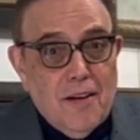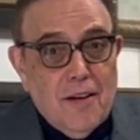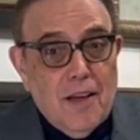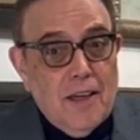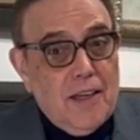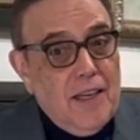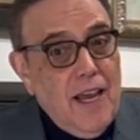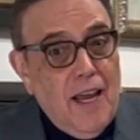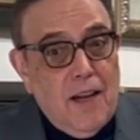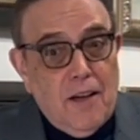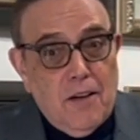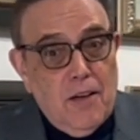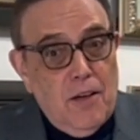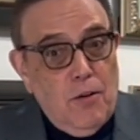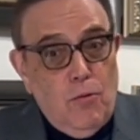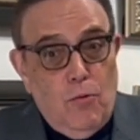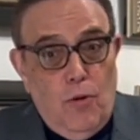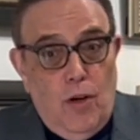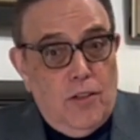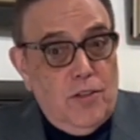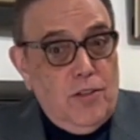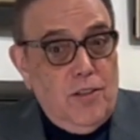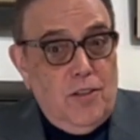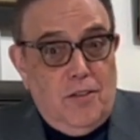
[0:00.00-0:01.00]
Again, it
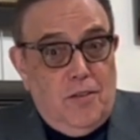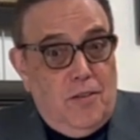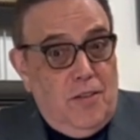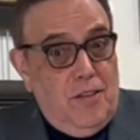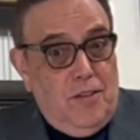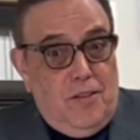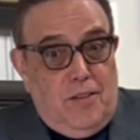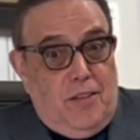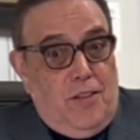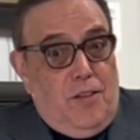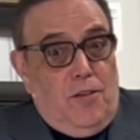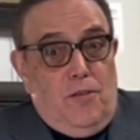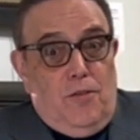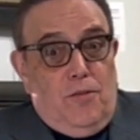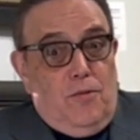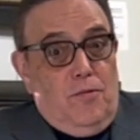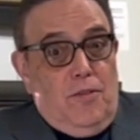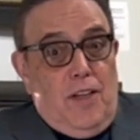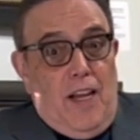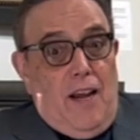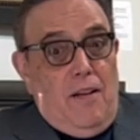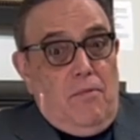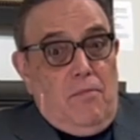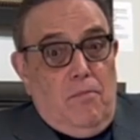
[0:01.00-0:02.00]
wasn't considered
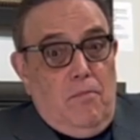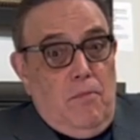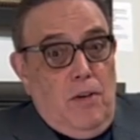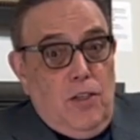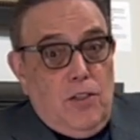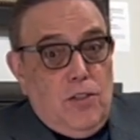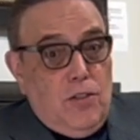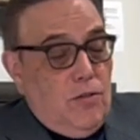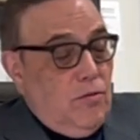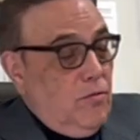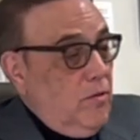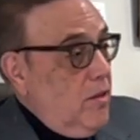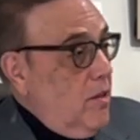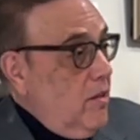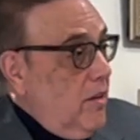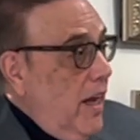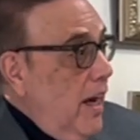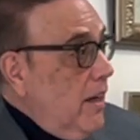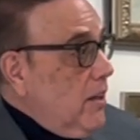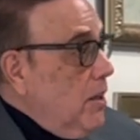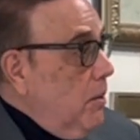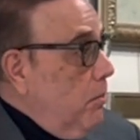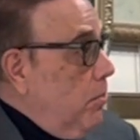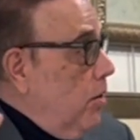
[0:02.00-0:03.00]
that much
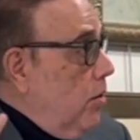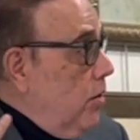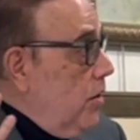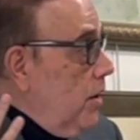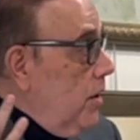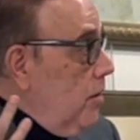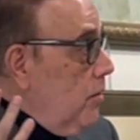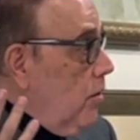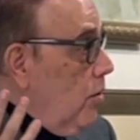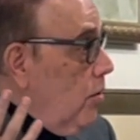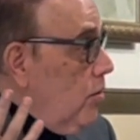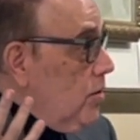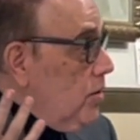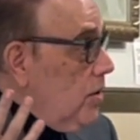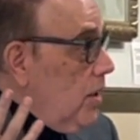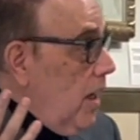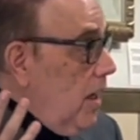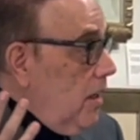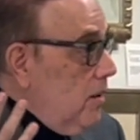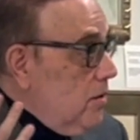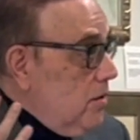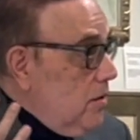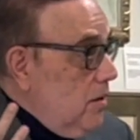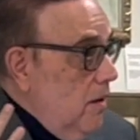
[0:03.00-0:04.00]
collectible in those
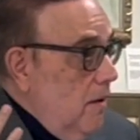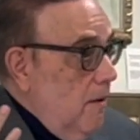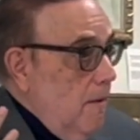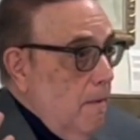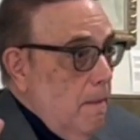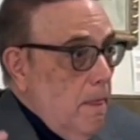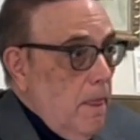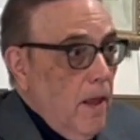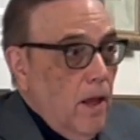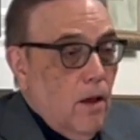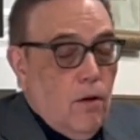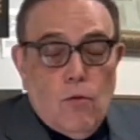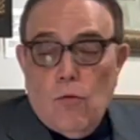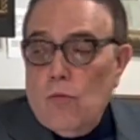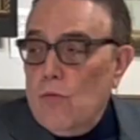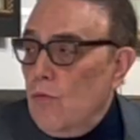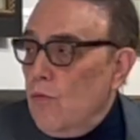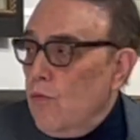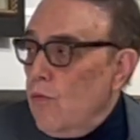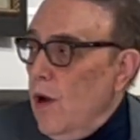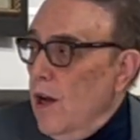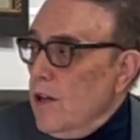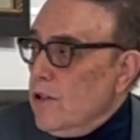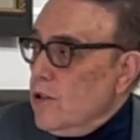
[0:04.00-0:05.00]
days.
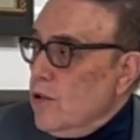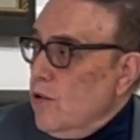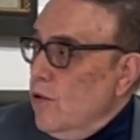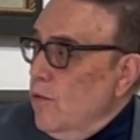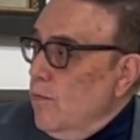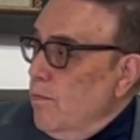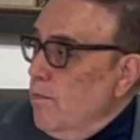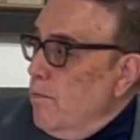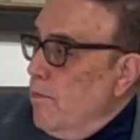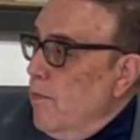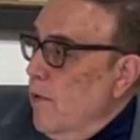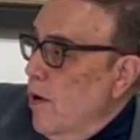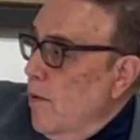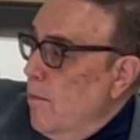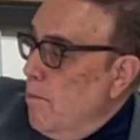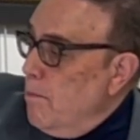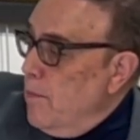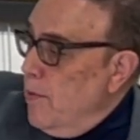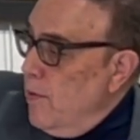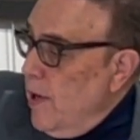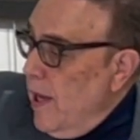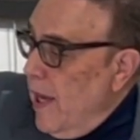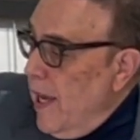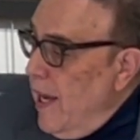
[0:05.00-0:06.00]
Russell
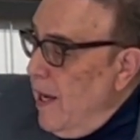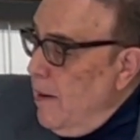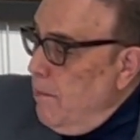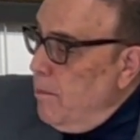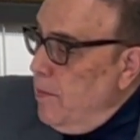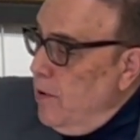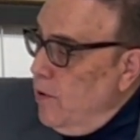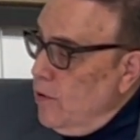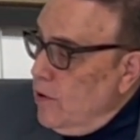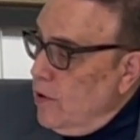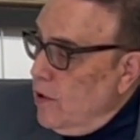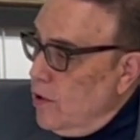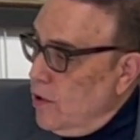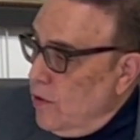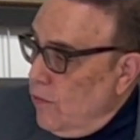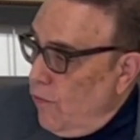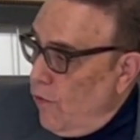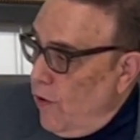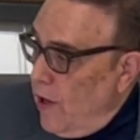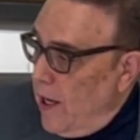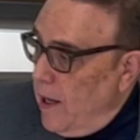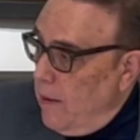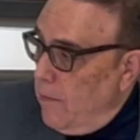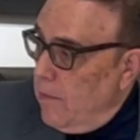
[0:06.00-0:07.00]
hand-built this
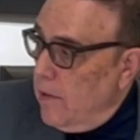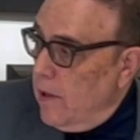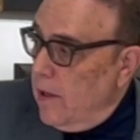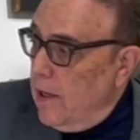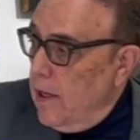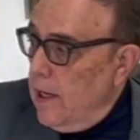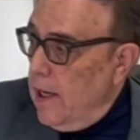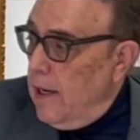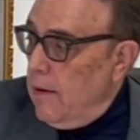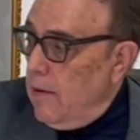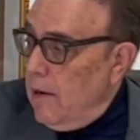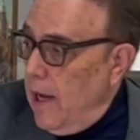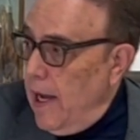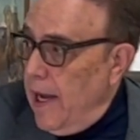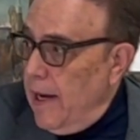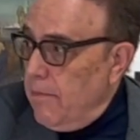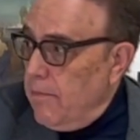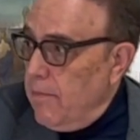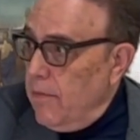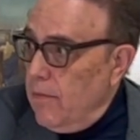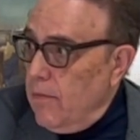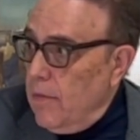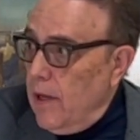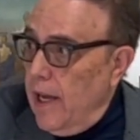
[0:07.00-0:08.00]
frame, and
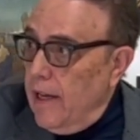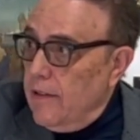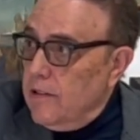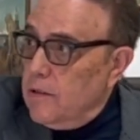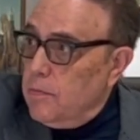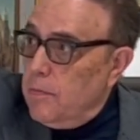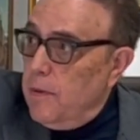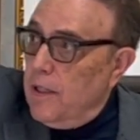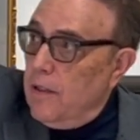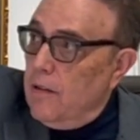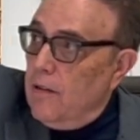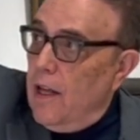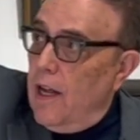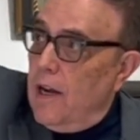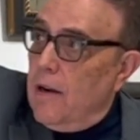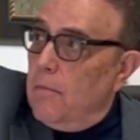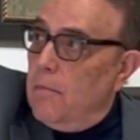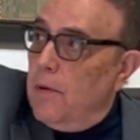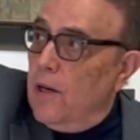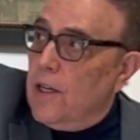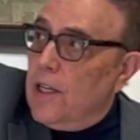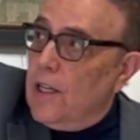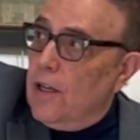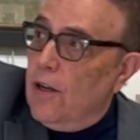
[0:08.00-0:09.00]
I spent a lot of
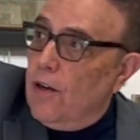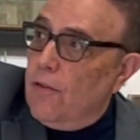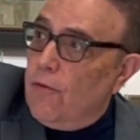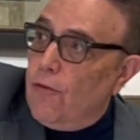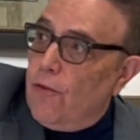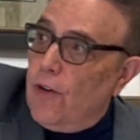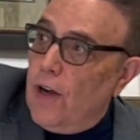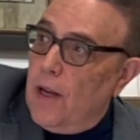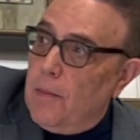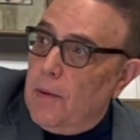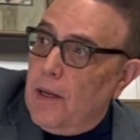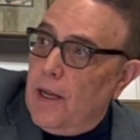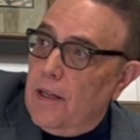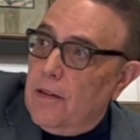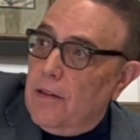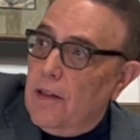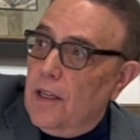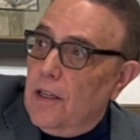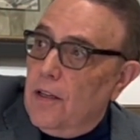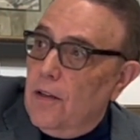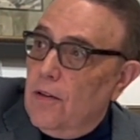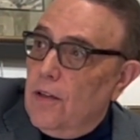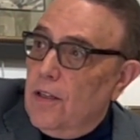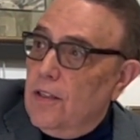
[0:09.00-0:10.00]
money on framing, I
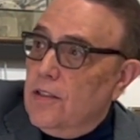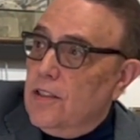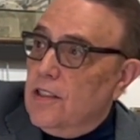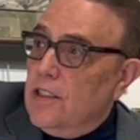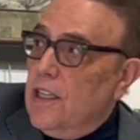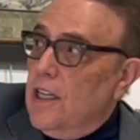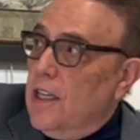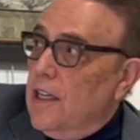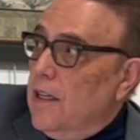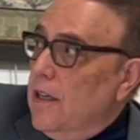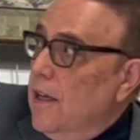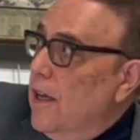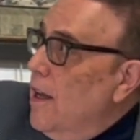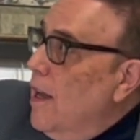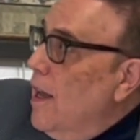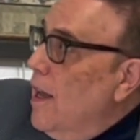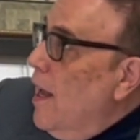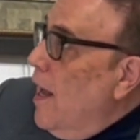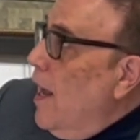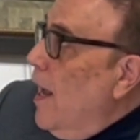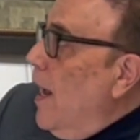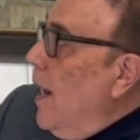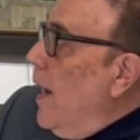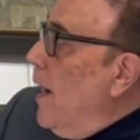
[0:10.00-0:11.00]
think you can see,
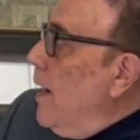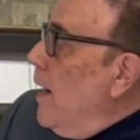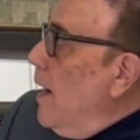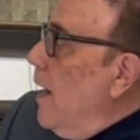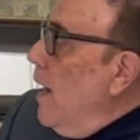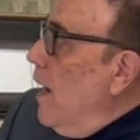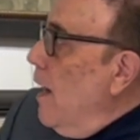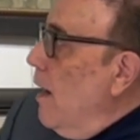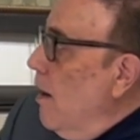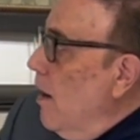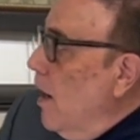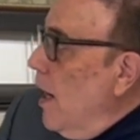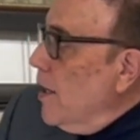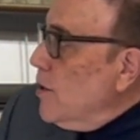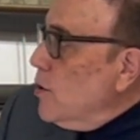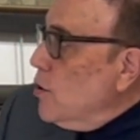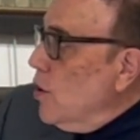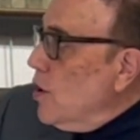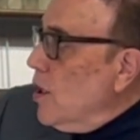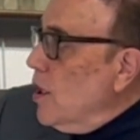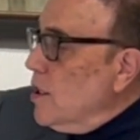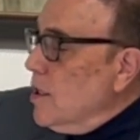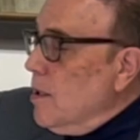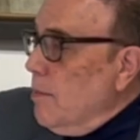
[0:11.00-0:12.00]
and I
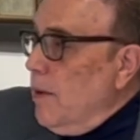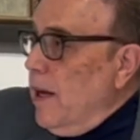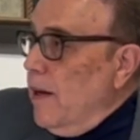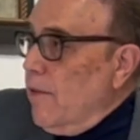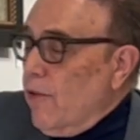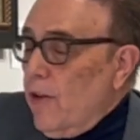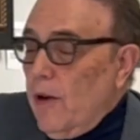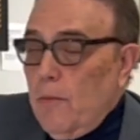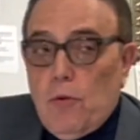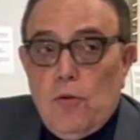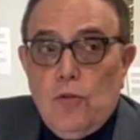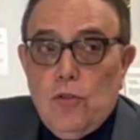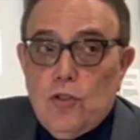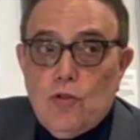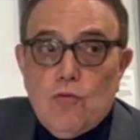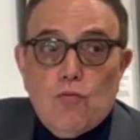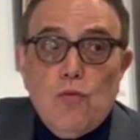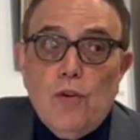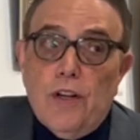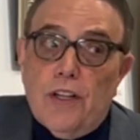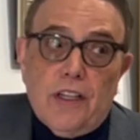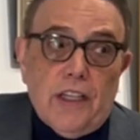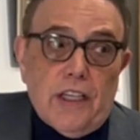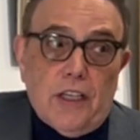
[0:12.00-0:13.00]
took it to my framer who was
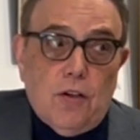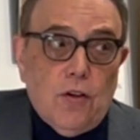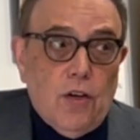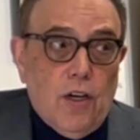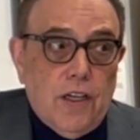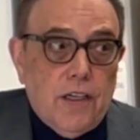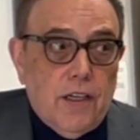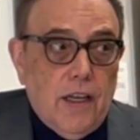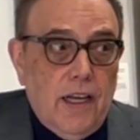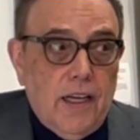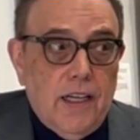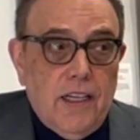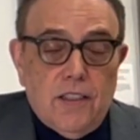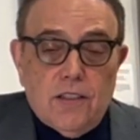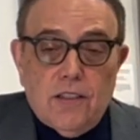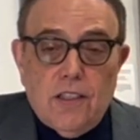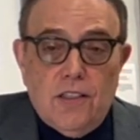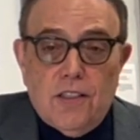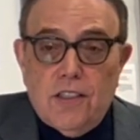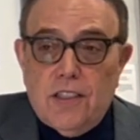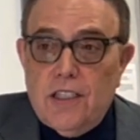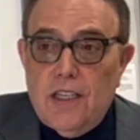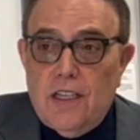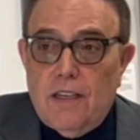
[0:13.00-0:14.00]
really good, and he
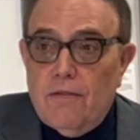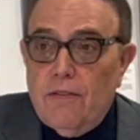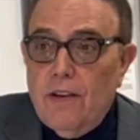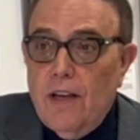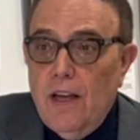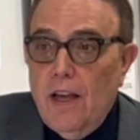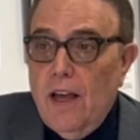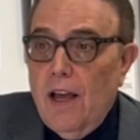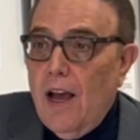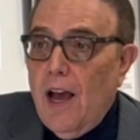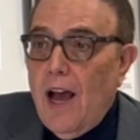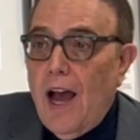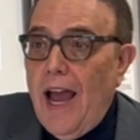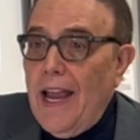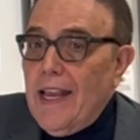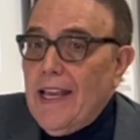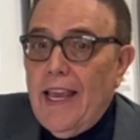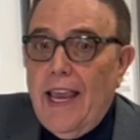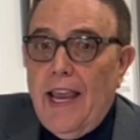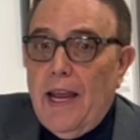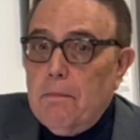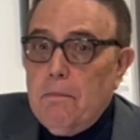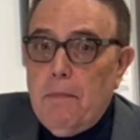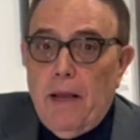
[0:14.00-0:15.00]
said, Steve, I
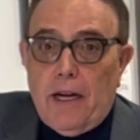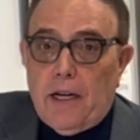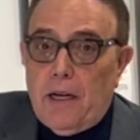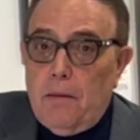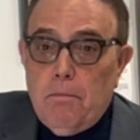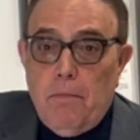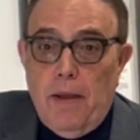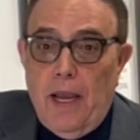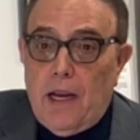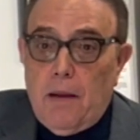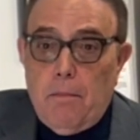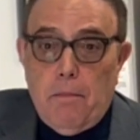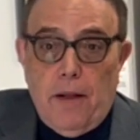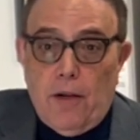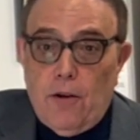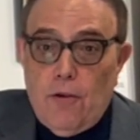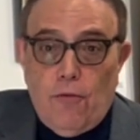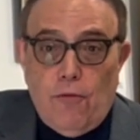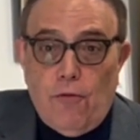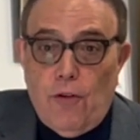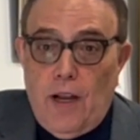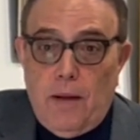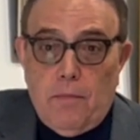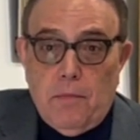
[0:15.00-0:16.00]
can't make a better
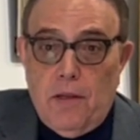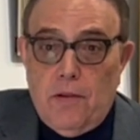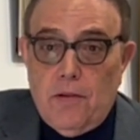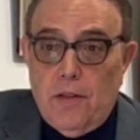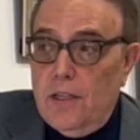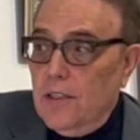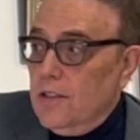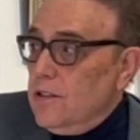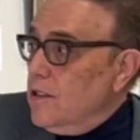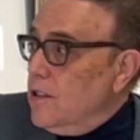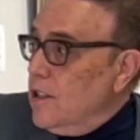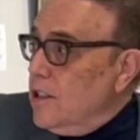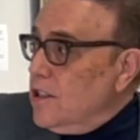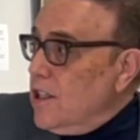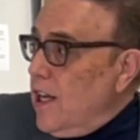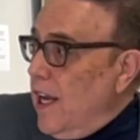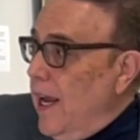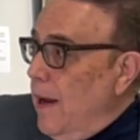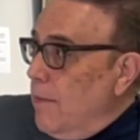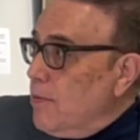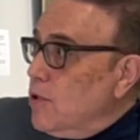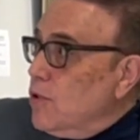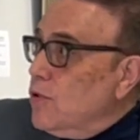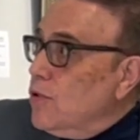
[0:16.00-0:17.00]
frame than this. This
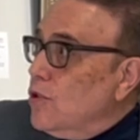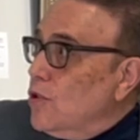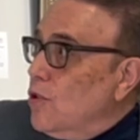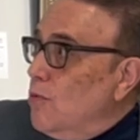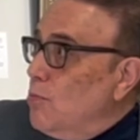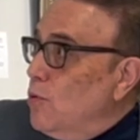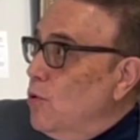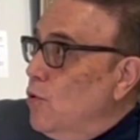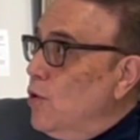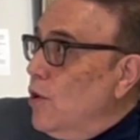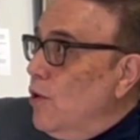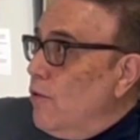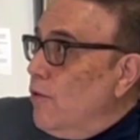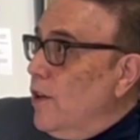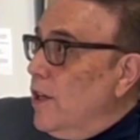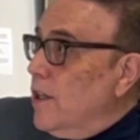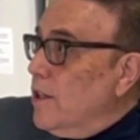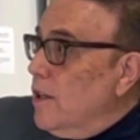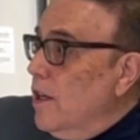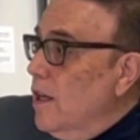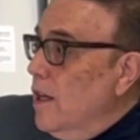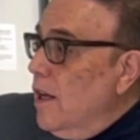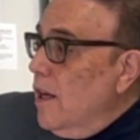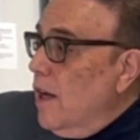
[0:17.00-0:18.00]
captures the mood of
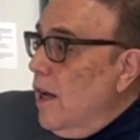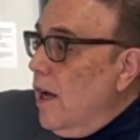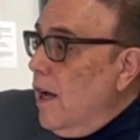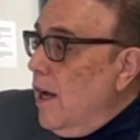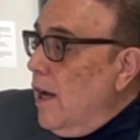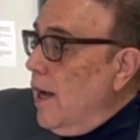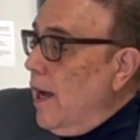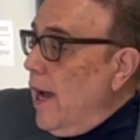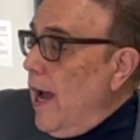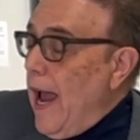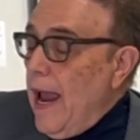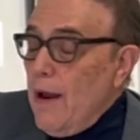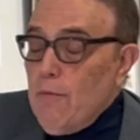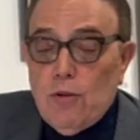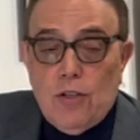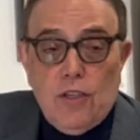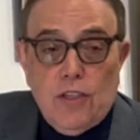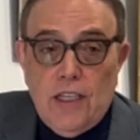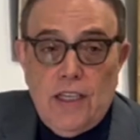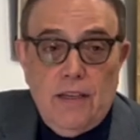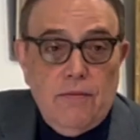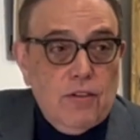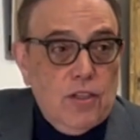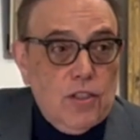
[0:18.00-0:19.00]
it. I would
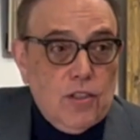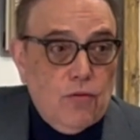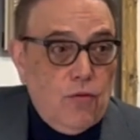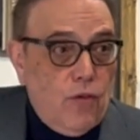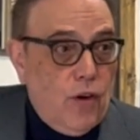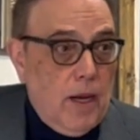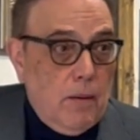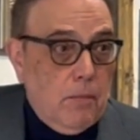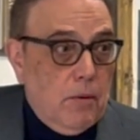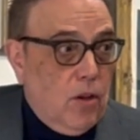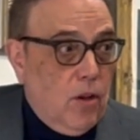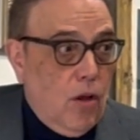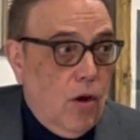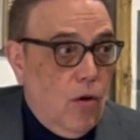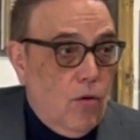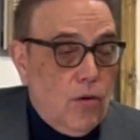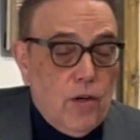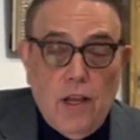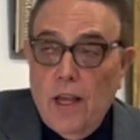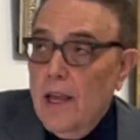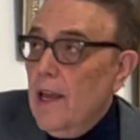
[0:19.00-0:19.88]
leave this frame alone.